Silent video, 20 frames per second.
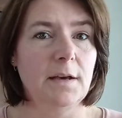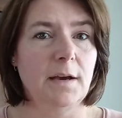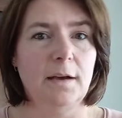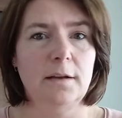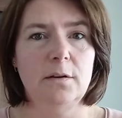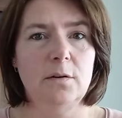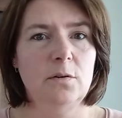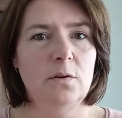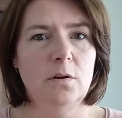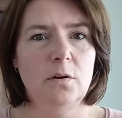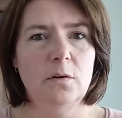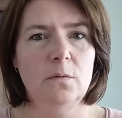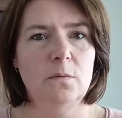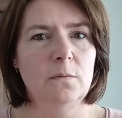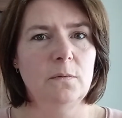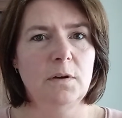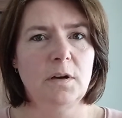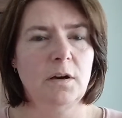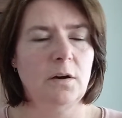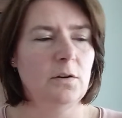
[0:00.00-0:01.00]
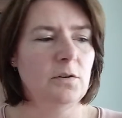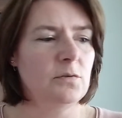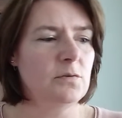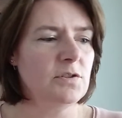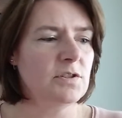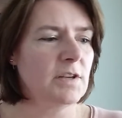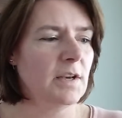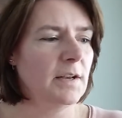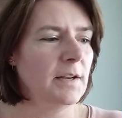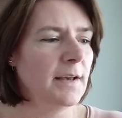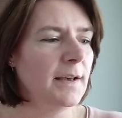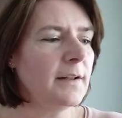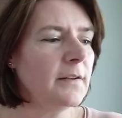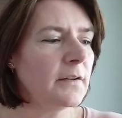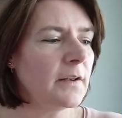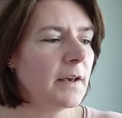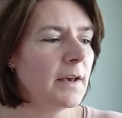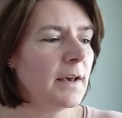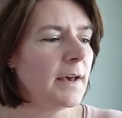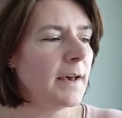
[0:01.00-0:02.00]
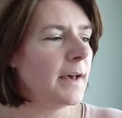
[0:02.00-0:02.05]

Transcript: I don't know how you say that.